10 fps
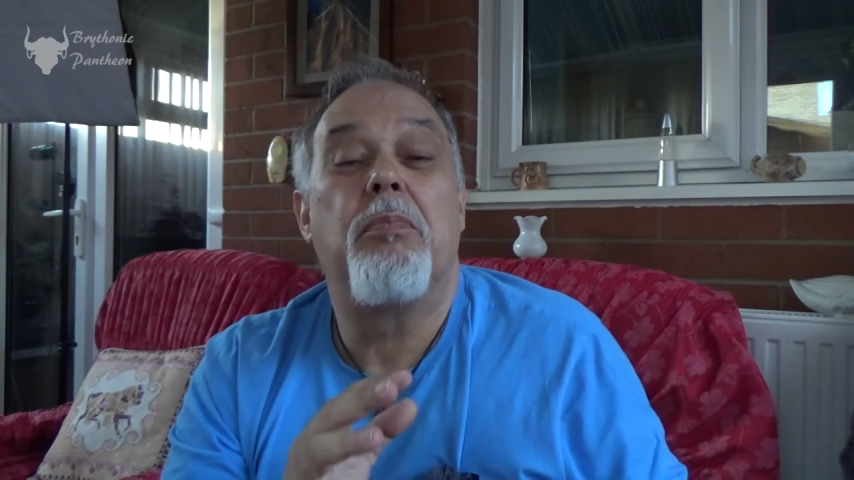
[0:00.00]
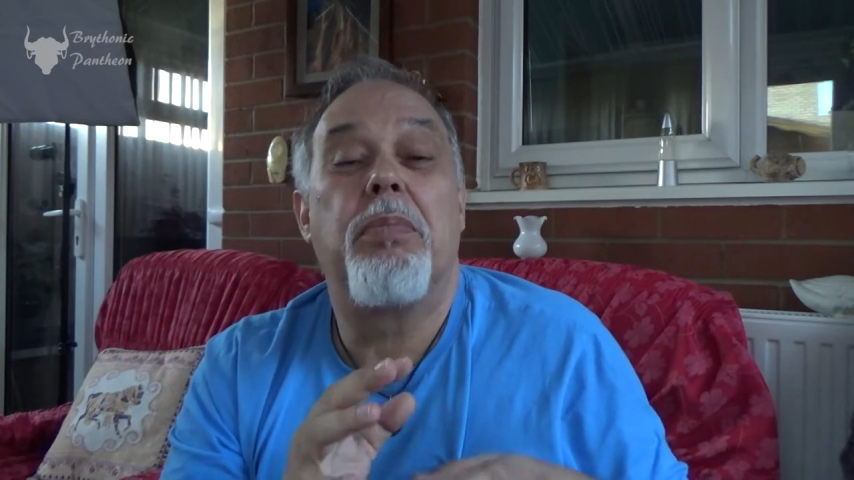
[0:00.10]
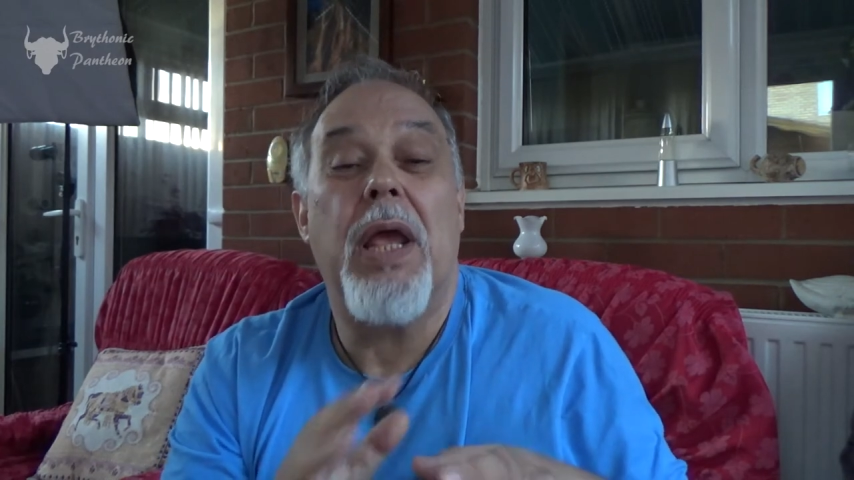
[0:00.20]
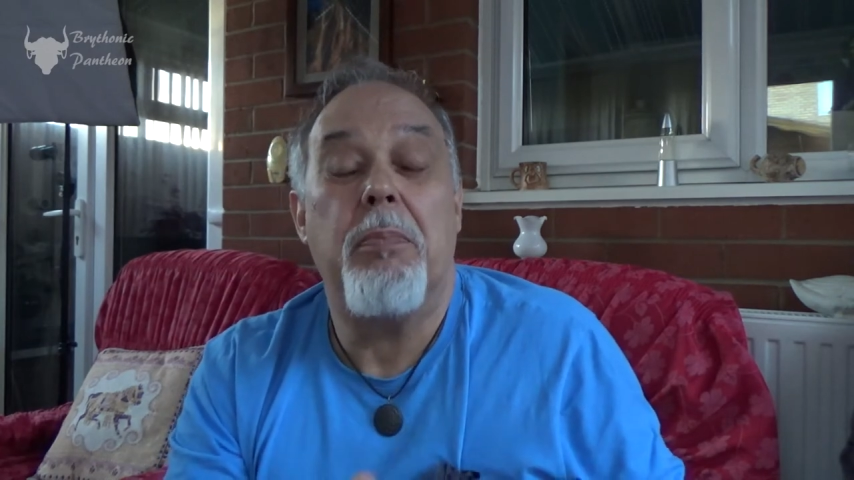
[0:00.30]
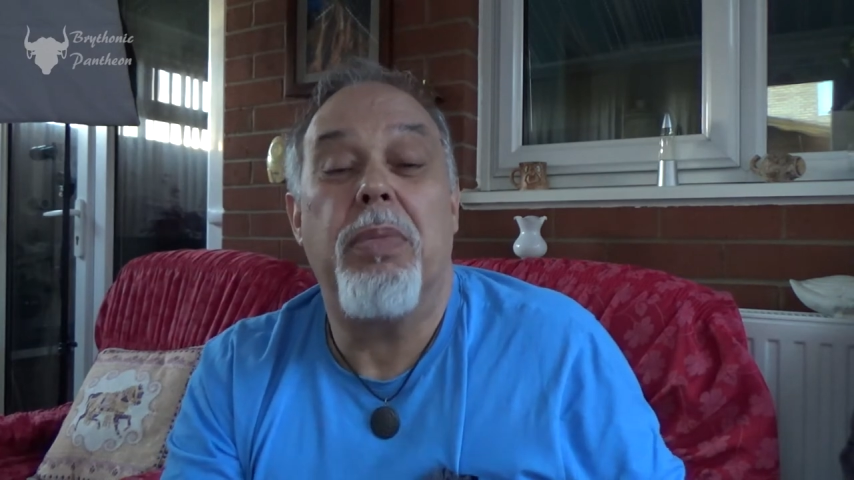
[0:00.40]

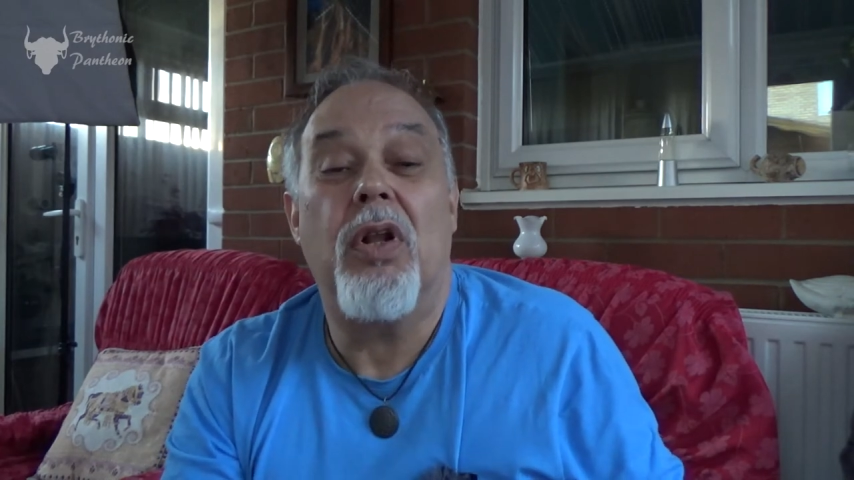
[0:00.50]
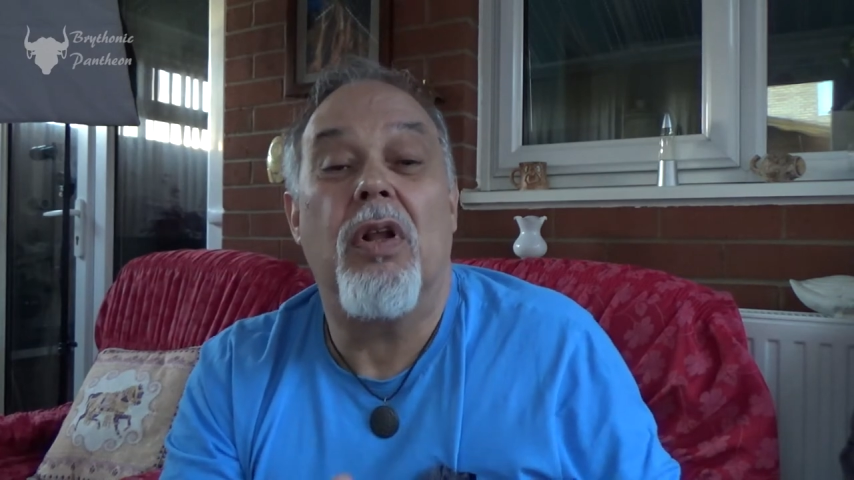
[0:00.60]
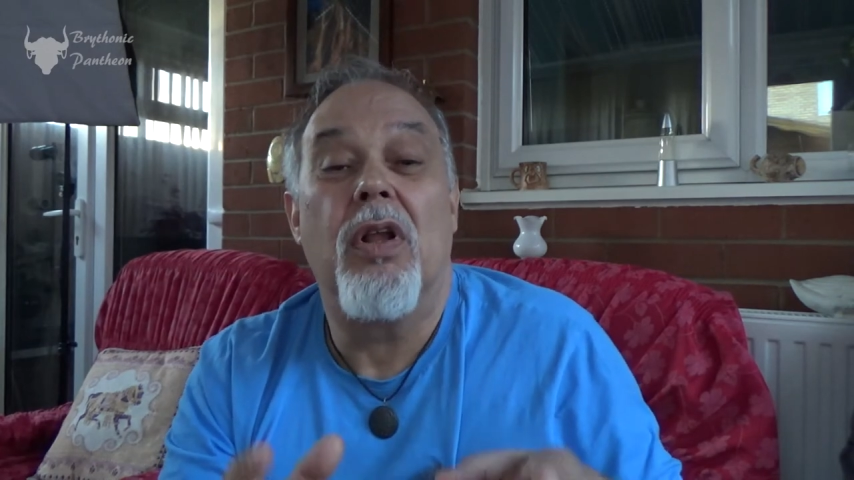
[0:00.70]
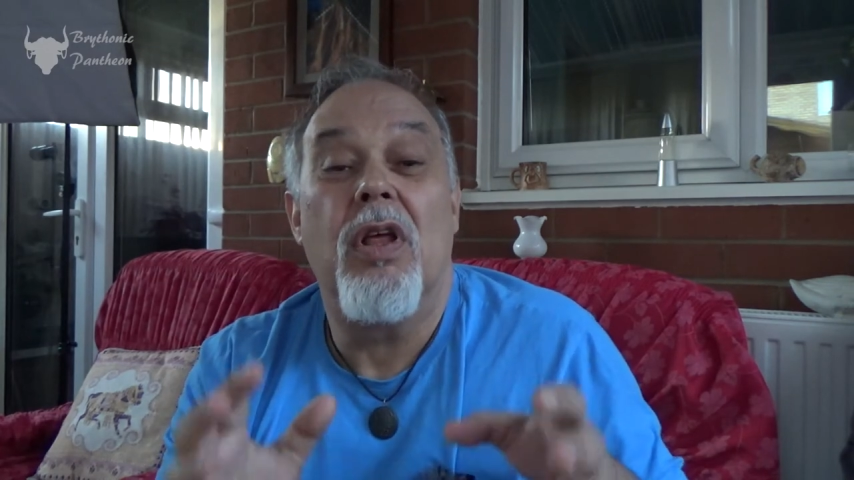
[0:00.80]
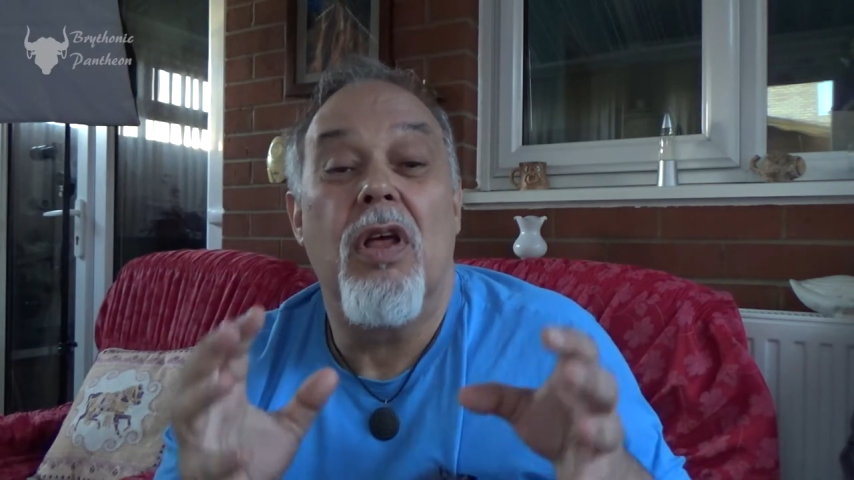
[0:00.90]

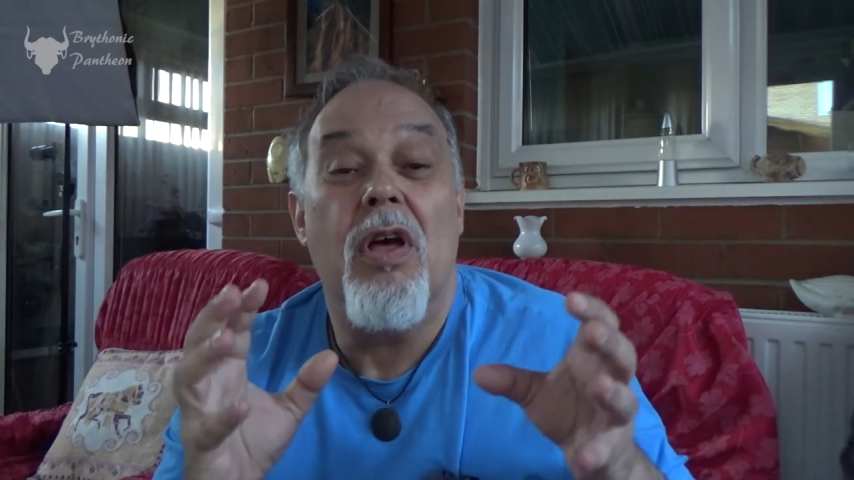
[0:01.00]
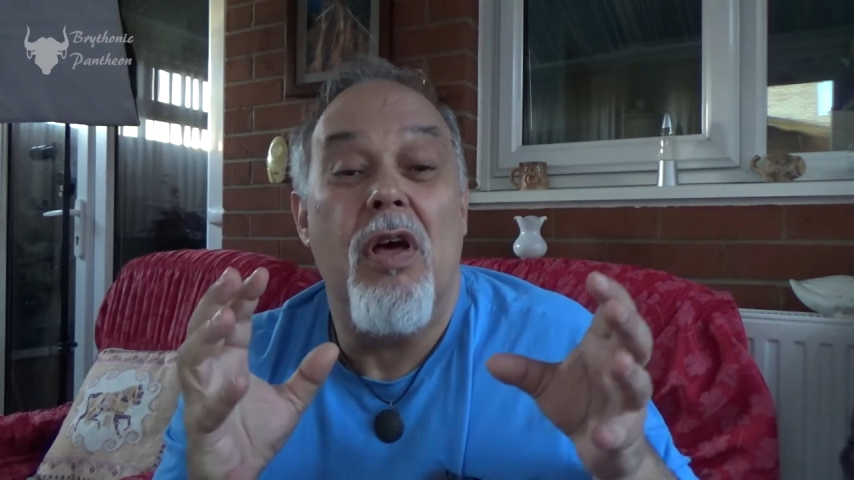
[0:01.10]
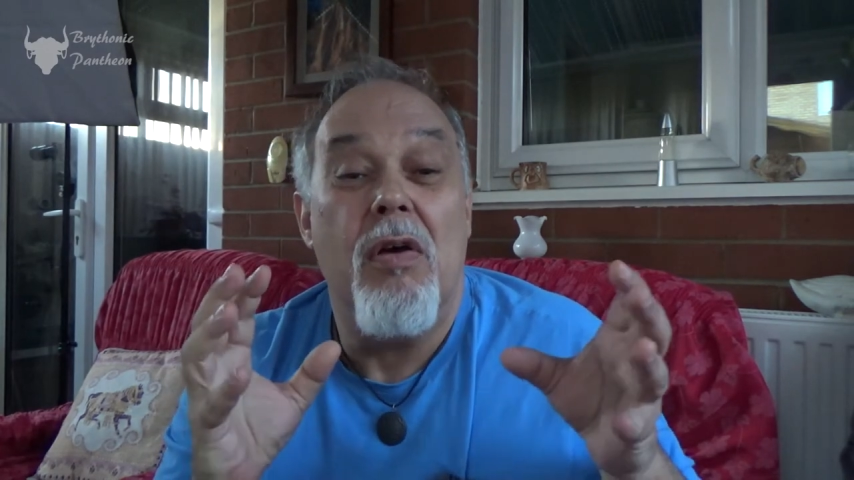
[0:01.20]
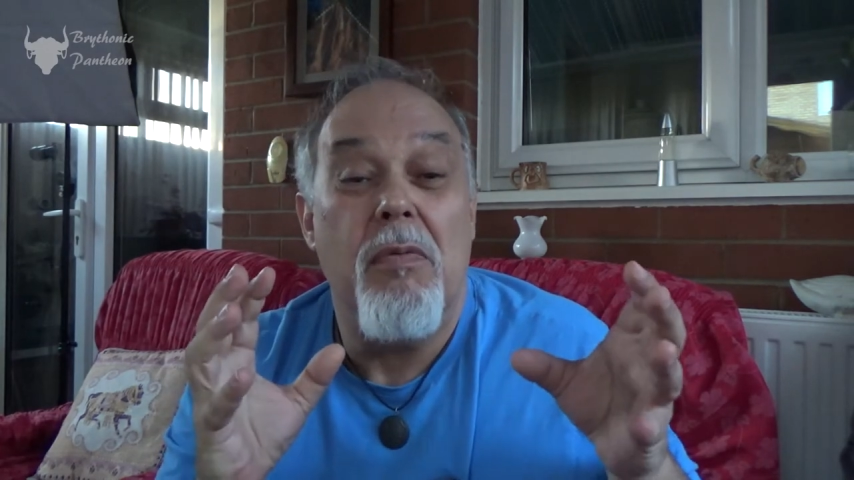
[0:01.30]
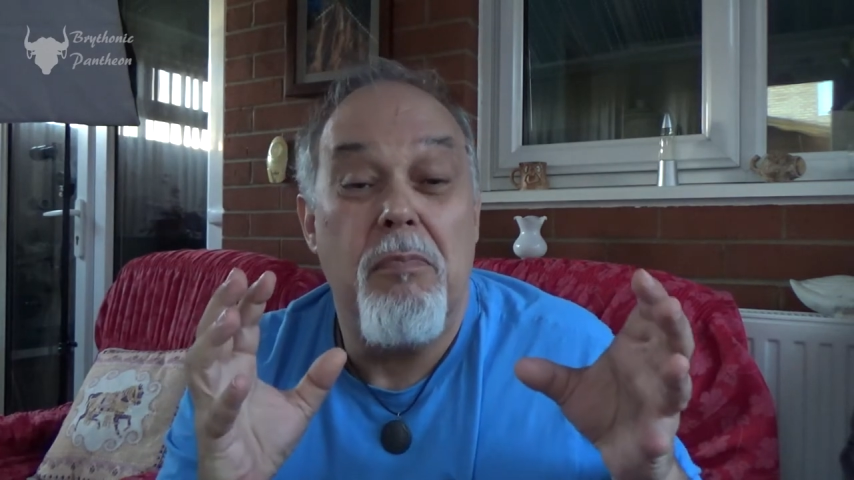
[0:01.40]
people
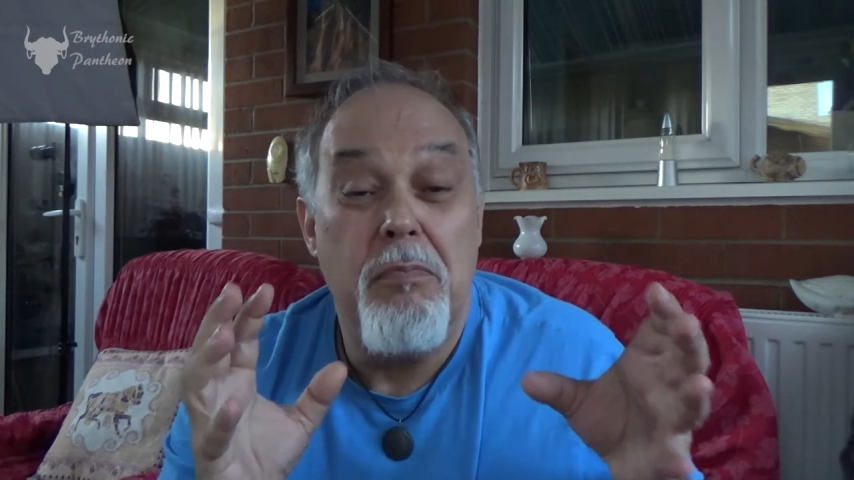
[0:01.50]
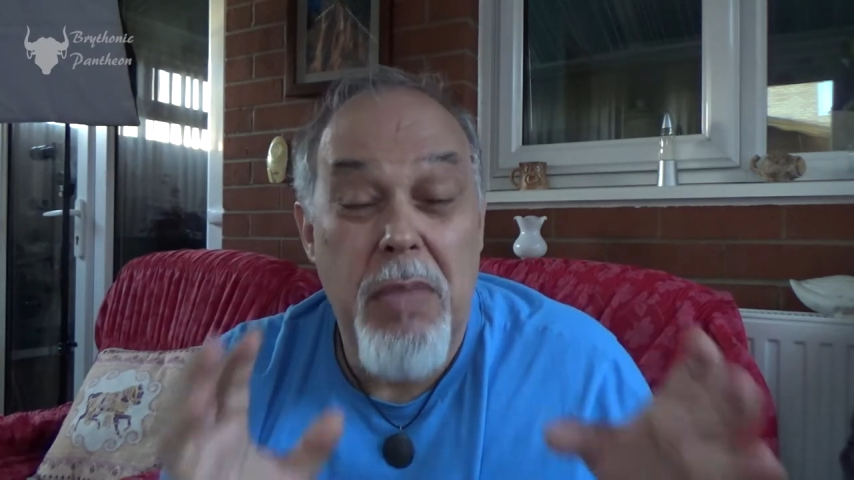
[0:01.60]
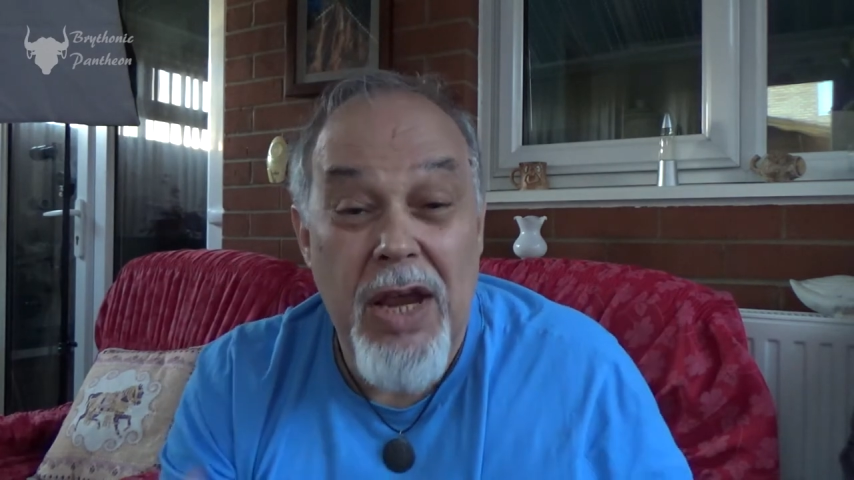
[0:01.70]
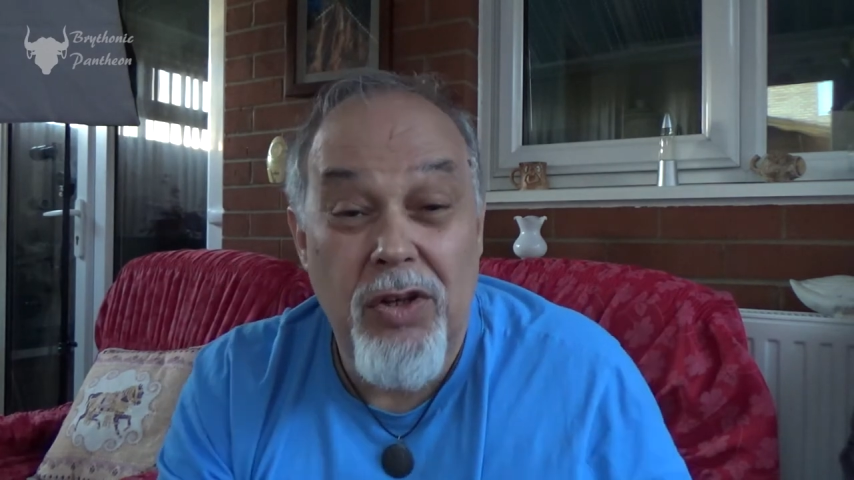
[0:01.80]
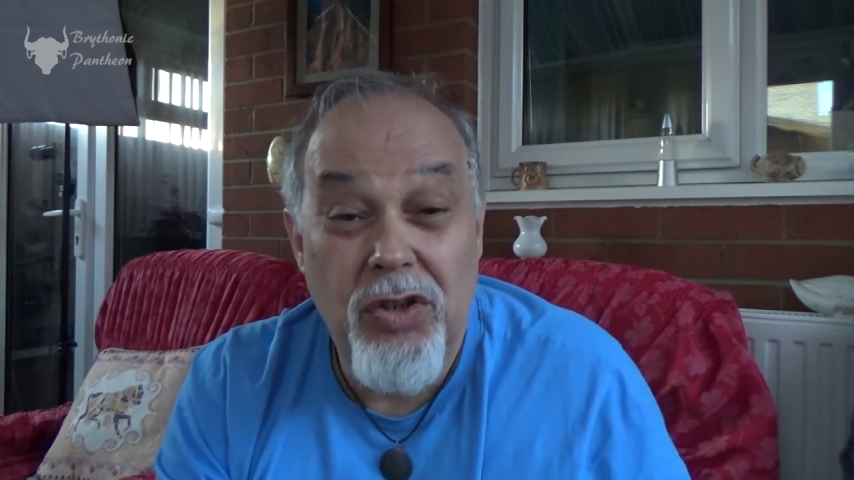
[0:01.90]

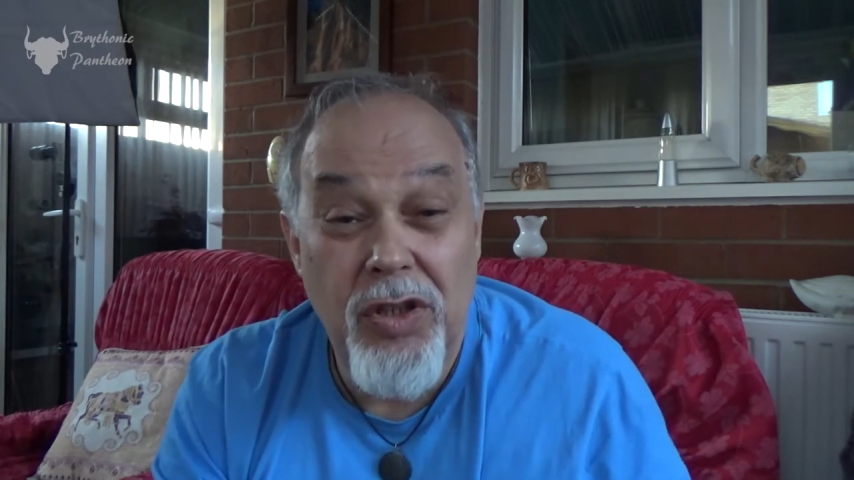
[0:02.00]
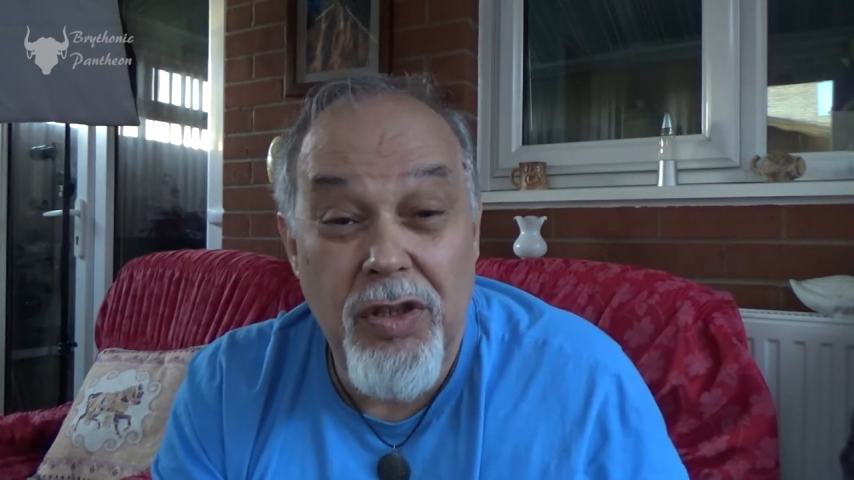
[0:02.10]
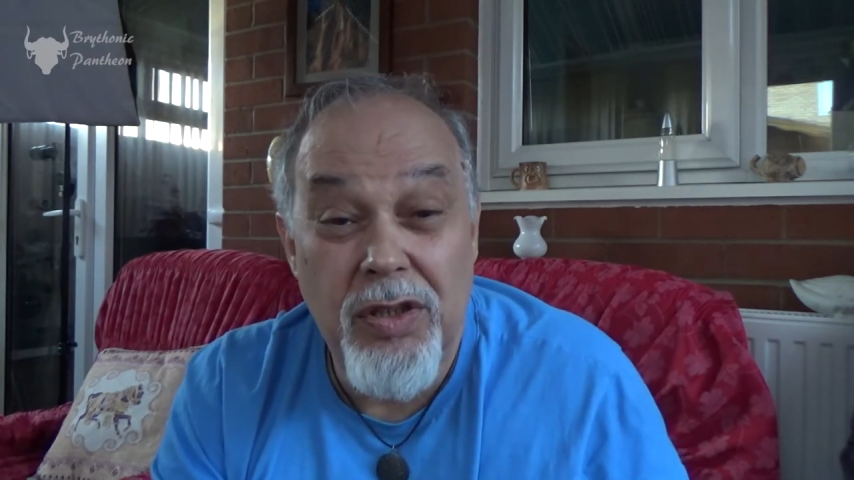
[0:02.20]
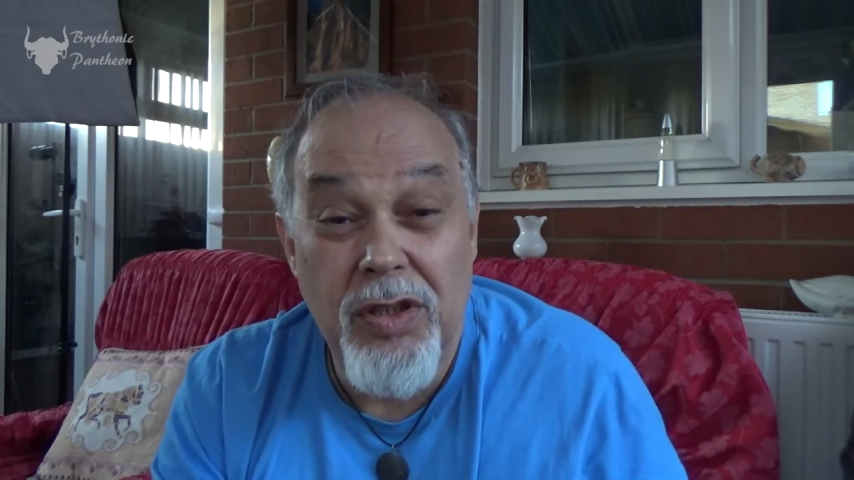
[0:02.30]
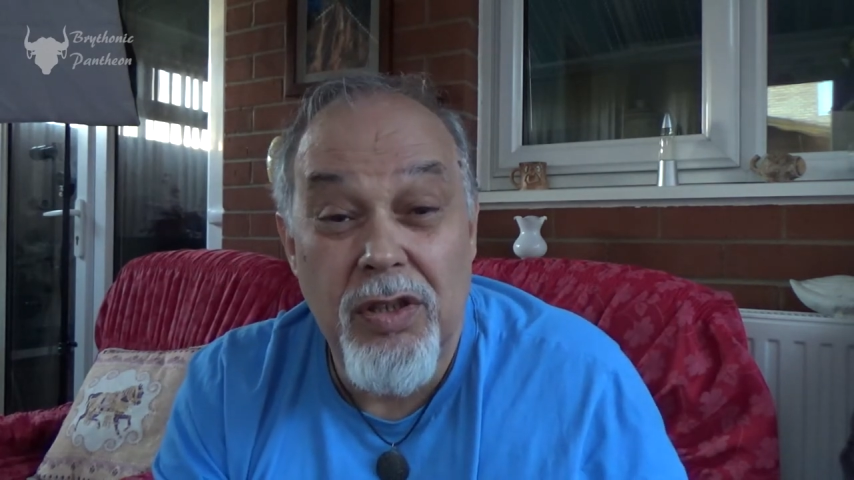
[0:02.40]
measured